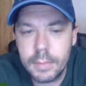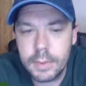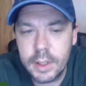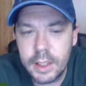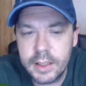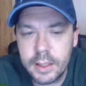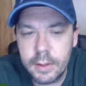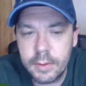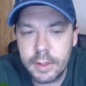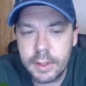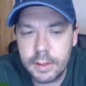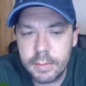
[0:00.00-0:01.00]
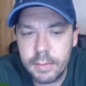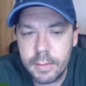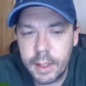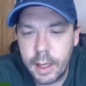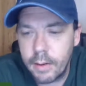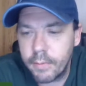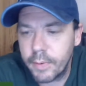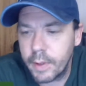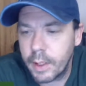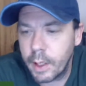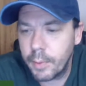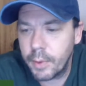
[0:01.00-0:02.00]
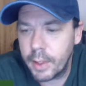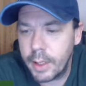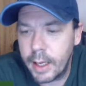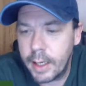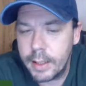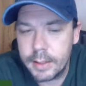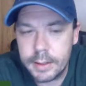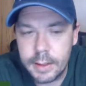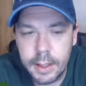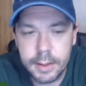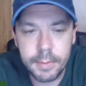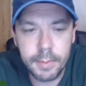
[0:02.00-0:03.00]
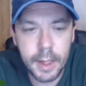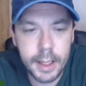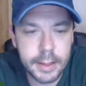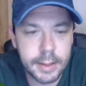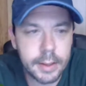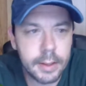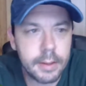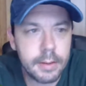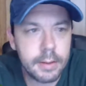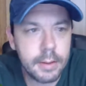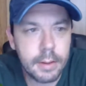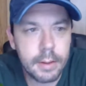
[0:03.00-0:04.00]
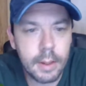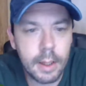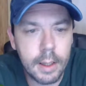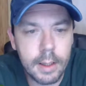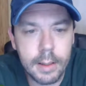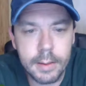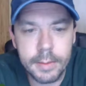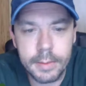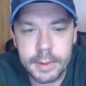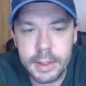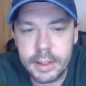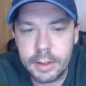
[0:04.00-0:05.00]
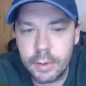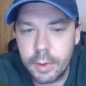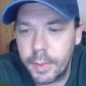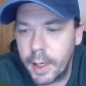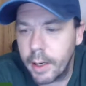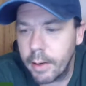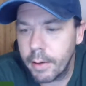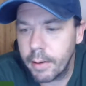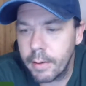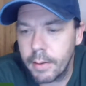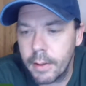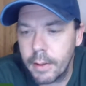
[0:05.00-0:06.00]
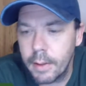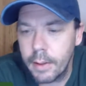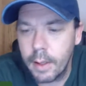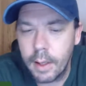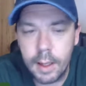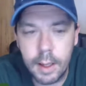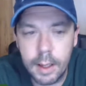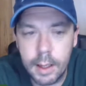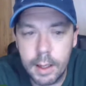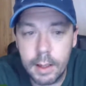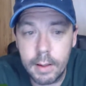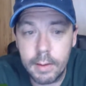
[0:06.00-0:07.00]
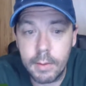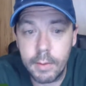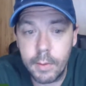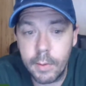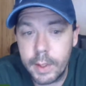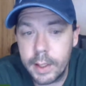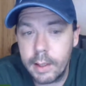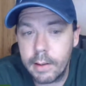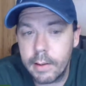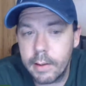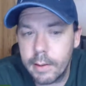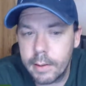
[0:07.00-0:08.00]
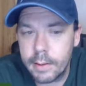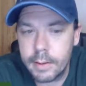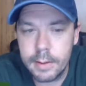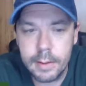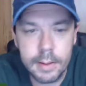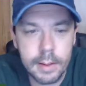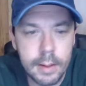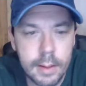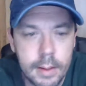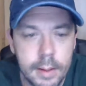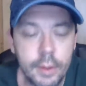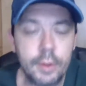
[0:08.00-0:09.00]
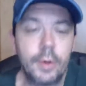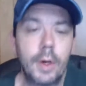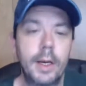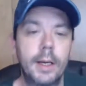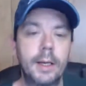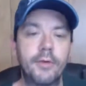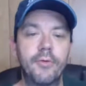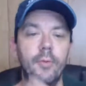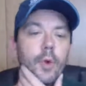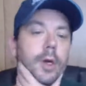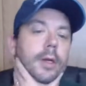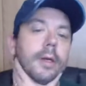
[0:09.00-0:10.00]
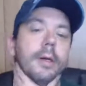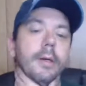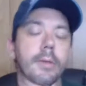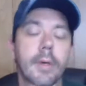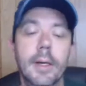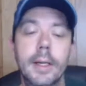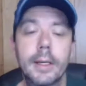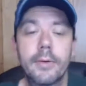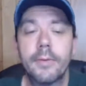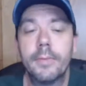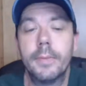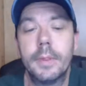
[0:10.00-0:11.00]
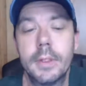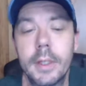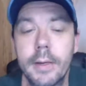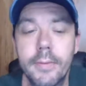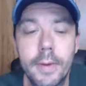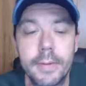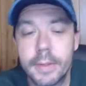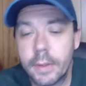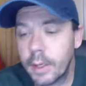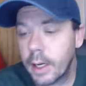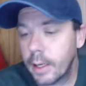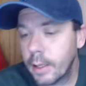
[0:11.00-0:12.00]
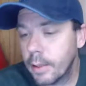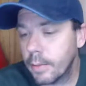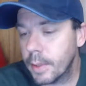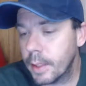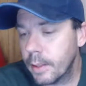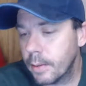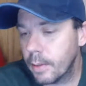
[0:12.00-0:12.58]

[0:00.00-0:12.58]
Jessica was down for a couple of days, nothing major. She's doing better, and we are trying to get some work done, trying to get some stuff. I've still got a little bit.